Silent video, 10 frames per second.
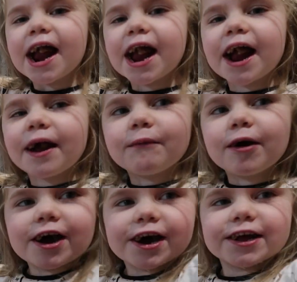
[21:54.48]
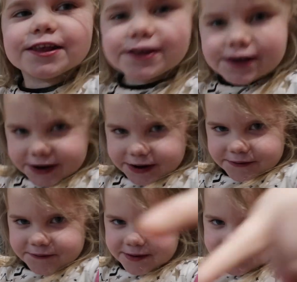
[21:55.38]
How are
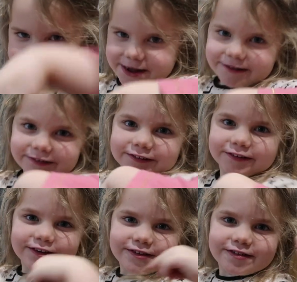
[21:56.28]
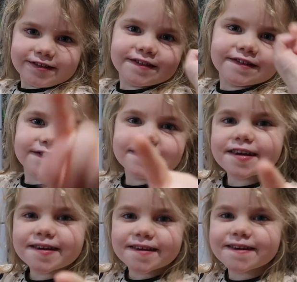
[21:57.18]
you? It's good to
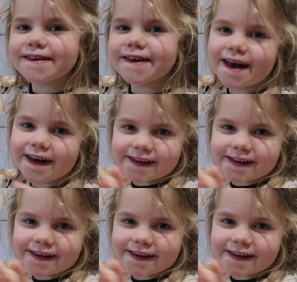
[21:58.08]
see you.